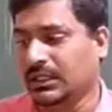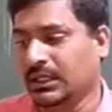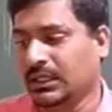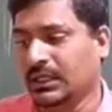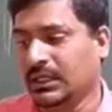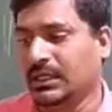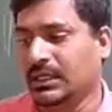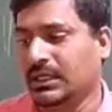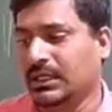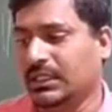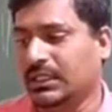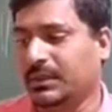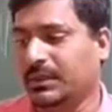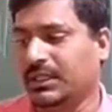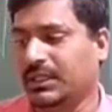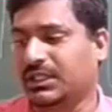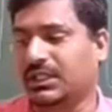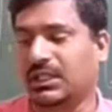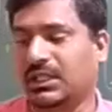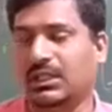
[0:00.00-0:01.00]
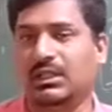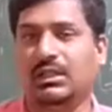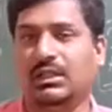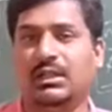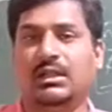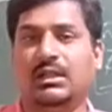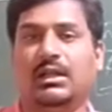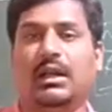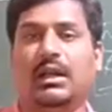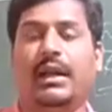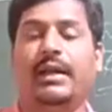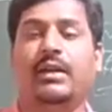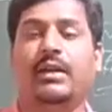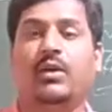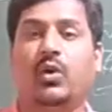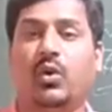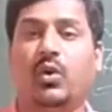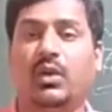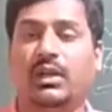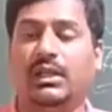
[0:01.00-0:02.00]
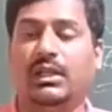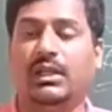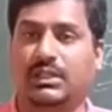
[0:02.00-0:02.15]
dispersion, and correlation.